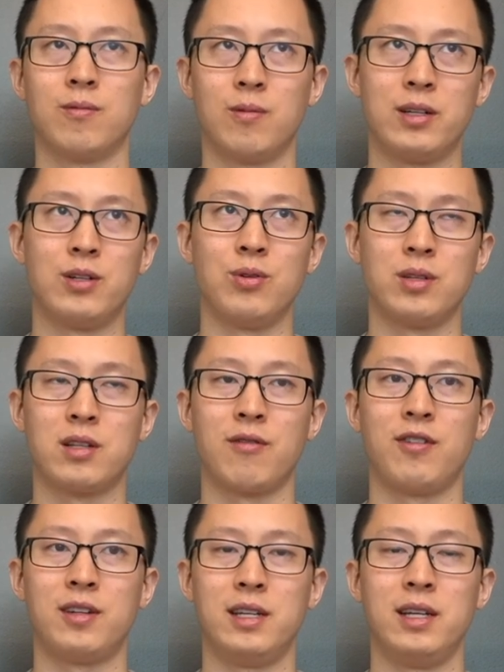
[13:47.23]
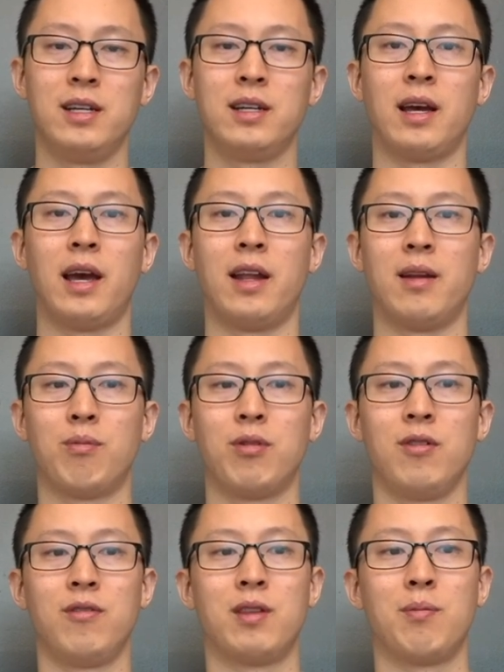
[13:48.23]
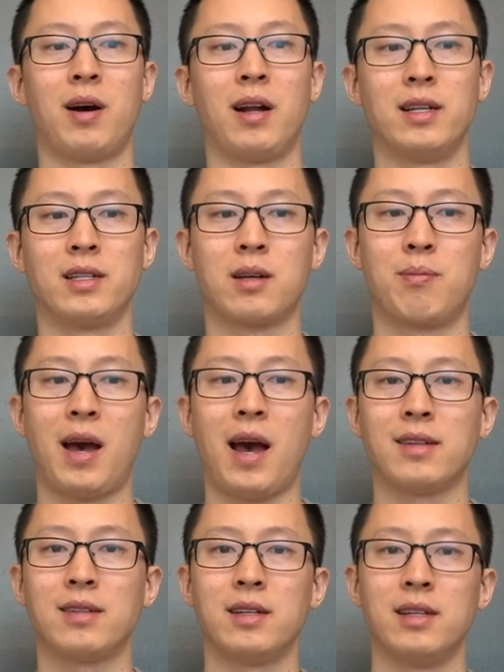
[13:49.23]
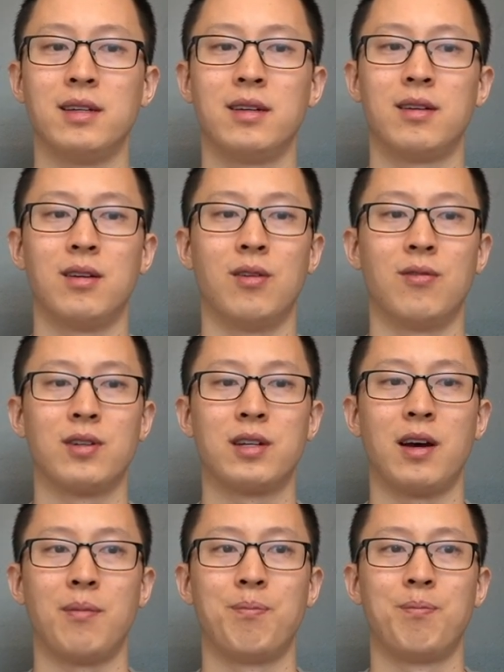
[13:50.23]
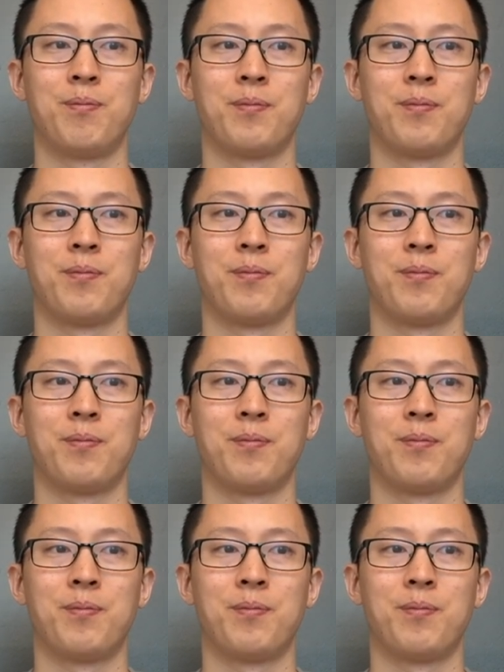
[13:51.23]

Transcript: reduce the fatigue and improve the body's capacity over time.